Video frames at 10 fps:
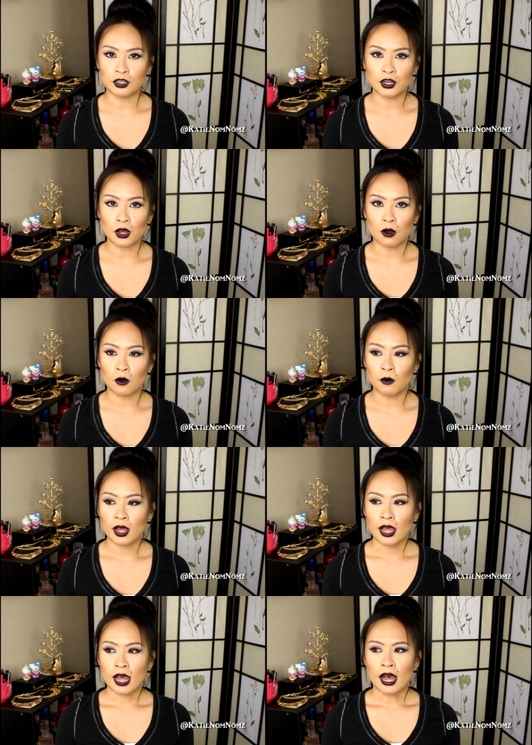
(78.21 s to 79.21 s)
to know
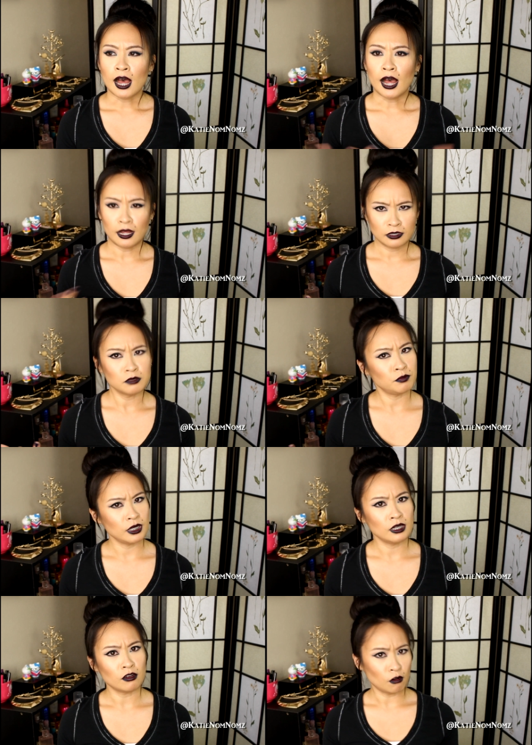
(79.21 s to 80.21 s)
how to
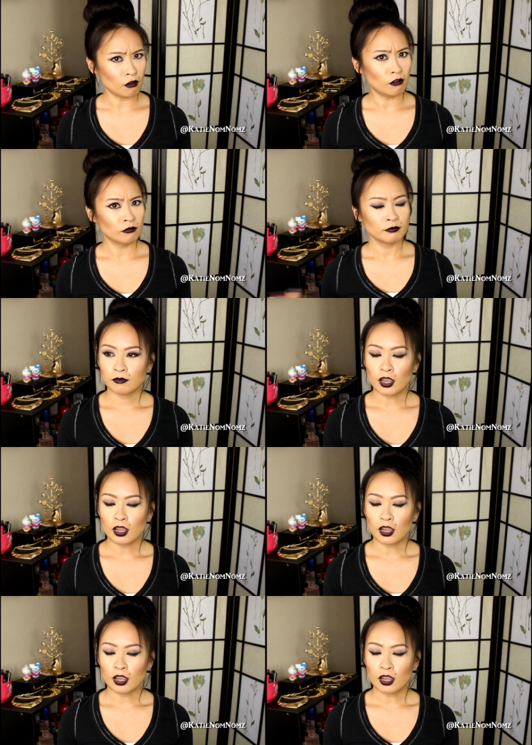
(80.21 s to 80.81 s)
be a girl.